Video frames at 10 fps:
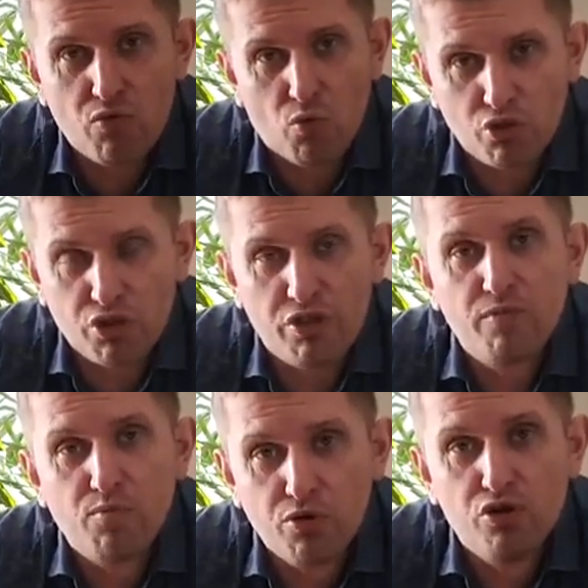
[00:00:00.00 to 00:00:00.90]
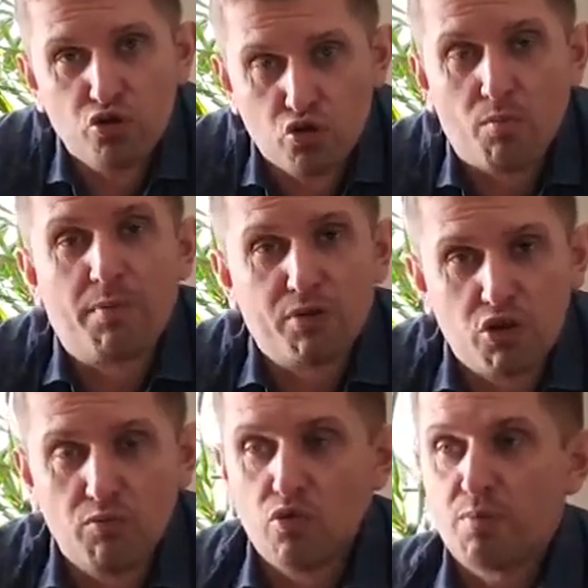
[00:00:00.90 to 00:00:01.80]
to hide somehow them from
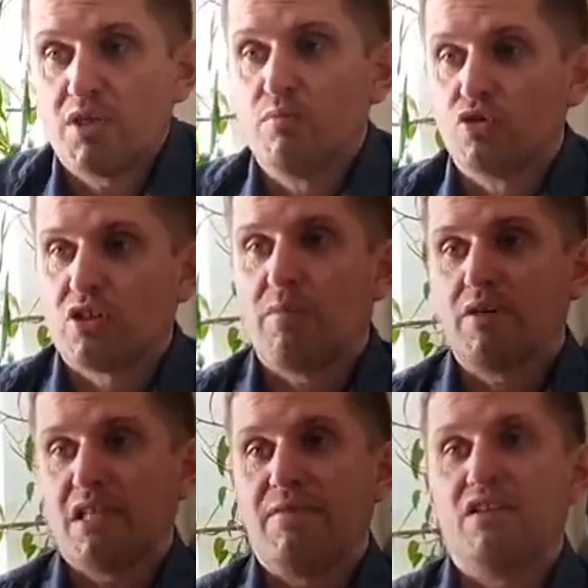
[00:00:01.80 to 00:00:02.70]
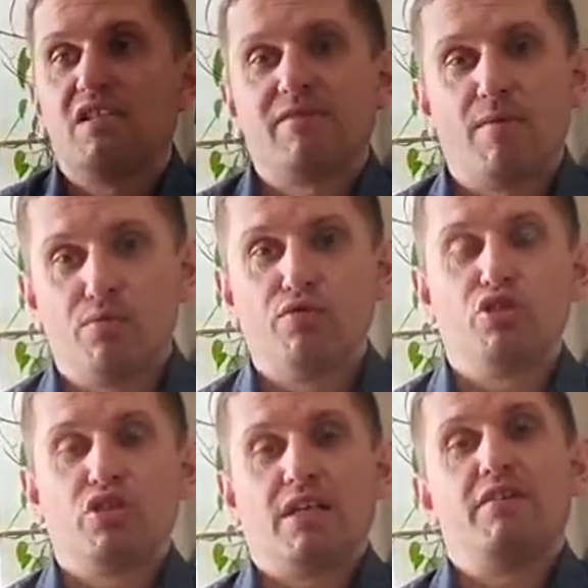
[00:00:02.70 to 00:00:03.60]
village and the official will not leave
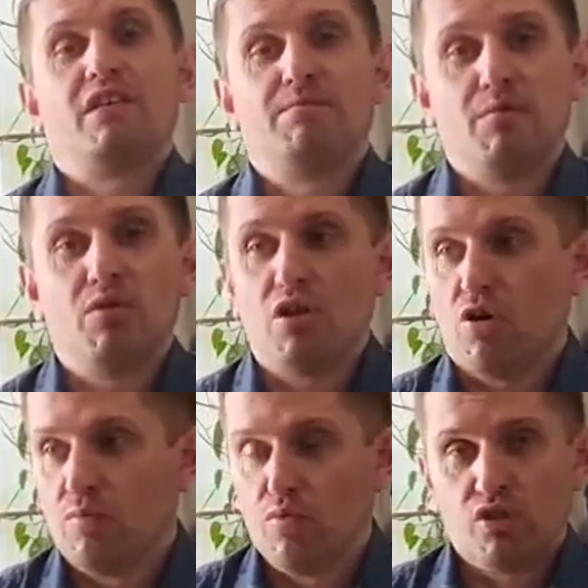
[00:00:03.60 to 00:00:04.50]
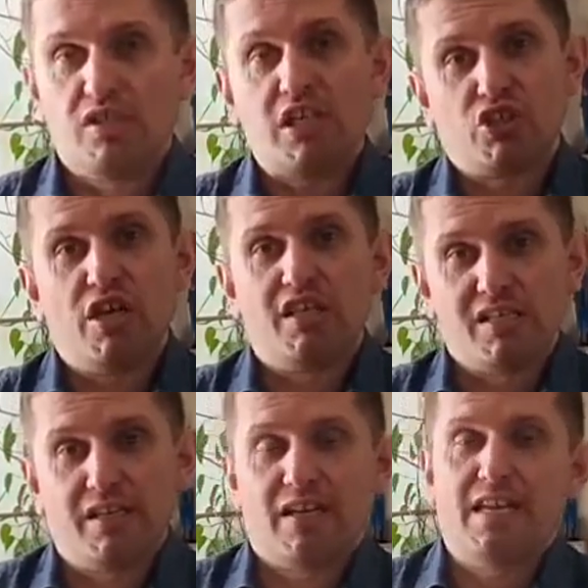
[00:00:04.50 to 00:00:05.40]
anywhere is not present anywhere.
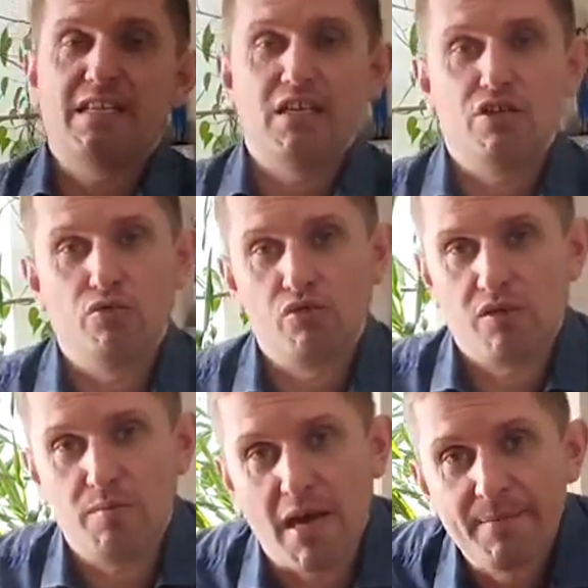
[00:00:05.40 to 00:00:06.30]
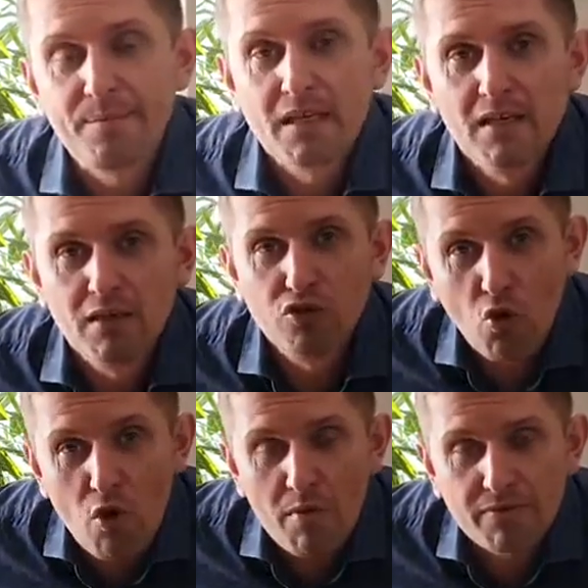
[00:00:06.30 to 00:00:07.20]
He trusts there will be in an
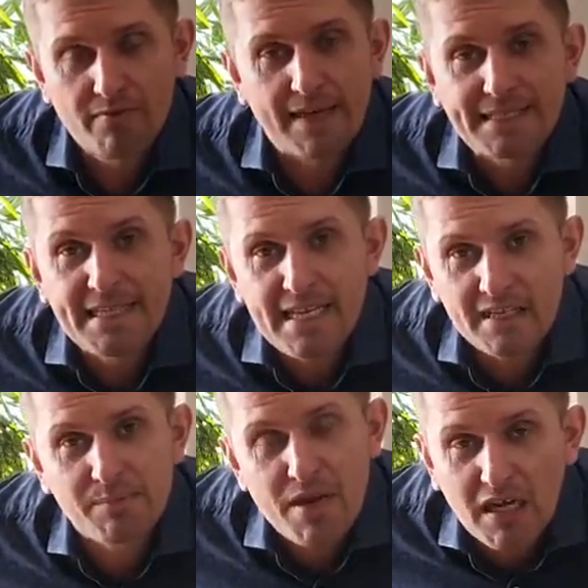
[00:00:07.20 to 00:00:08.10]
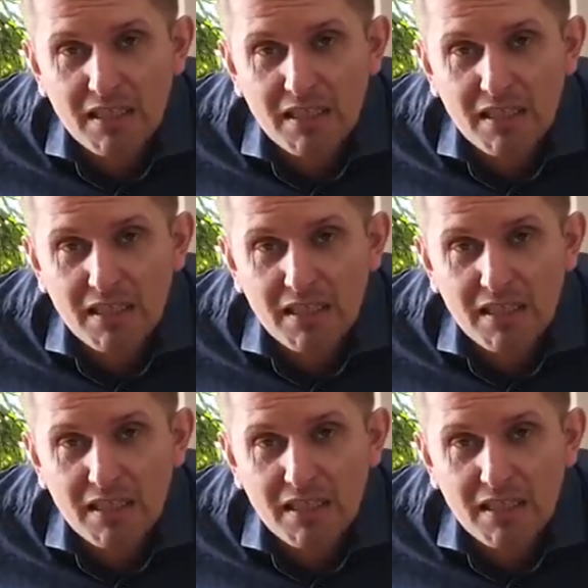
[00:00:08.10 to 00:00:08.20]
environment of people it